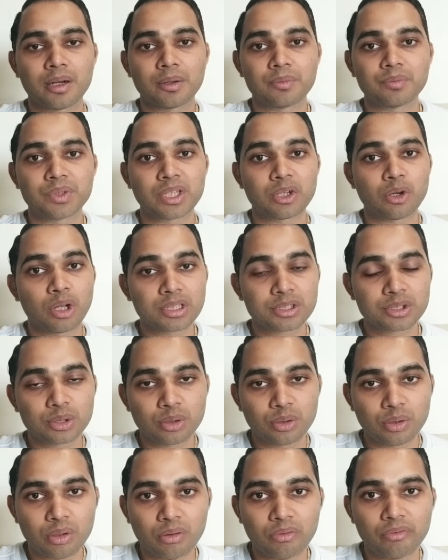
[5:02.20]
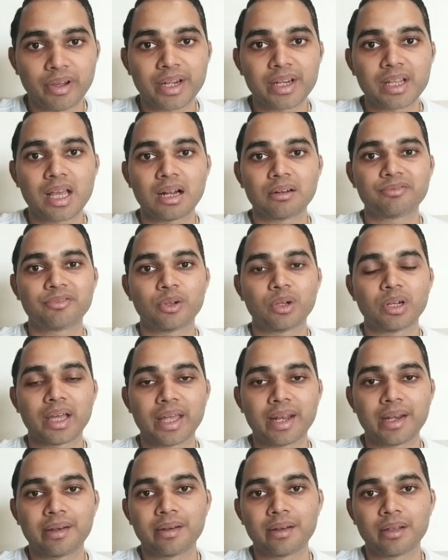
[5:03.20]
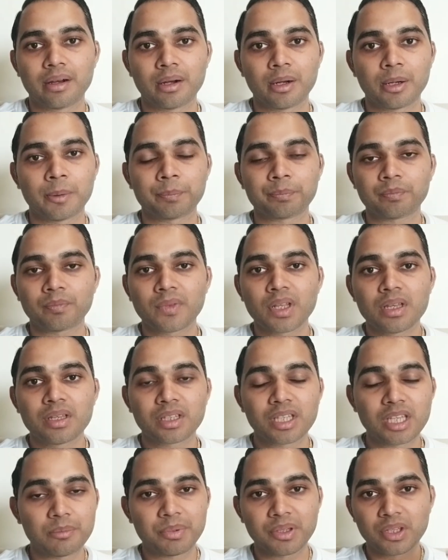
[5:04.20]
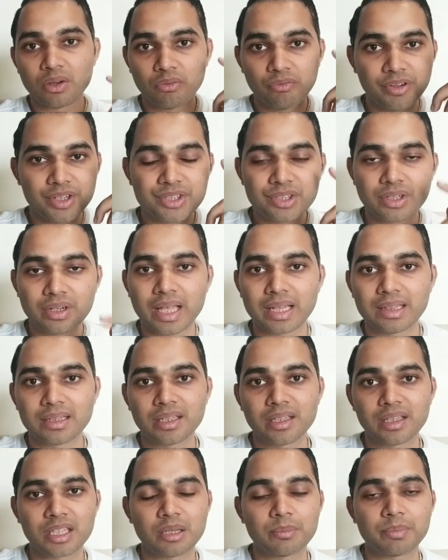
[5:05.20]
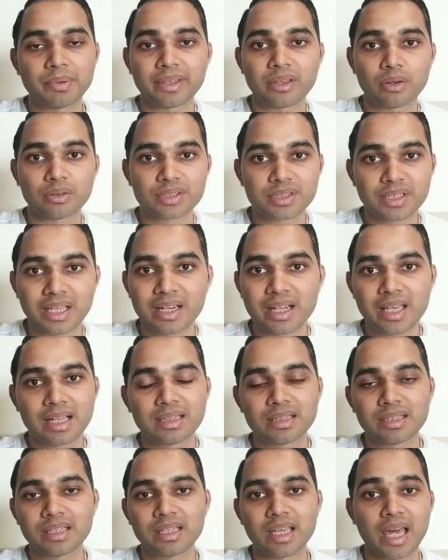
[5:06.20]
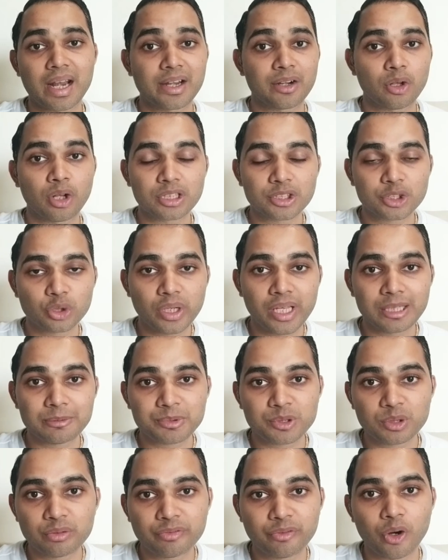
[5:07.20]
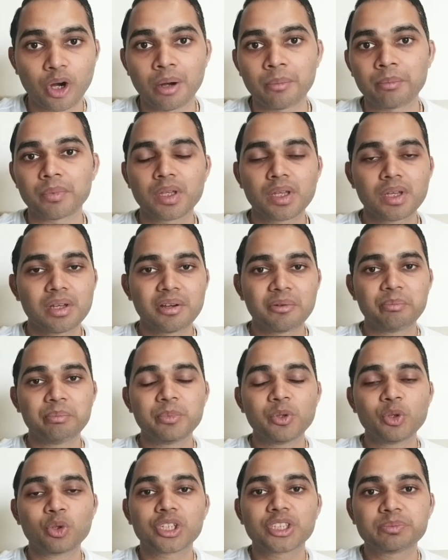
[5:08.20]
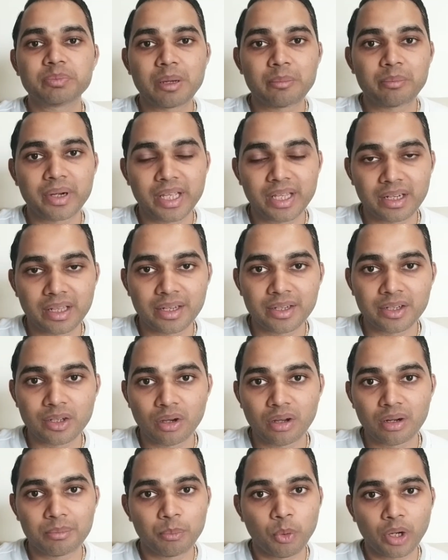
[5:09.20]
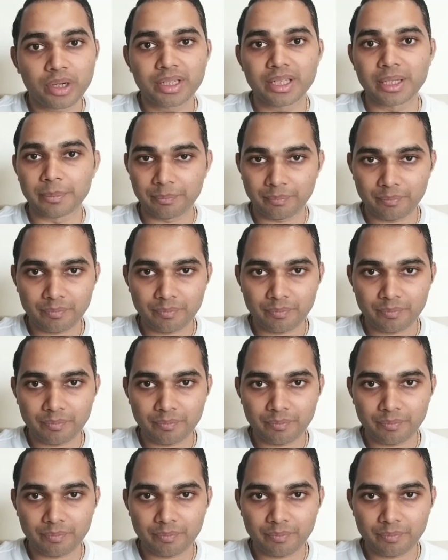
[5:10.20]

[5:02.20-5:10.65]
they're also very helpful in keeping your vision healthy, keeping your skin healthy, and it also helps you form mucous membrane in your body.